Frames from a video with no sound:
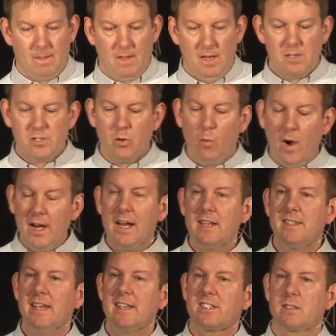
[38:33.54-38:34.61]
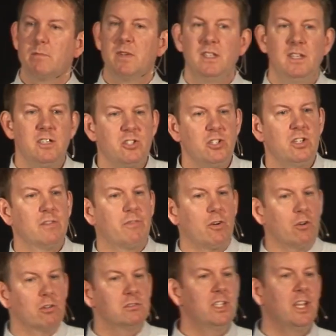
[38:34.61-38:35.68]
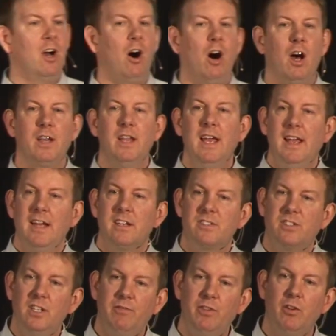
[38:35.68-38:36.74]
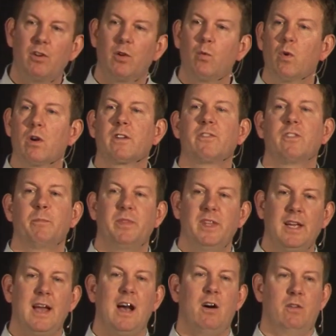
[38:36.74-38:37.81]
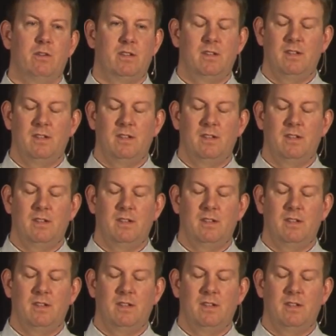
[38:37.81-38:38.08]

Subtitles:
And so why not take some initiative early on and see if you can work something out?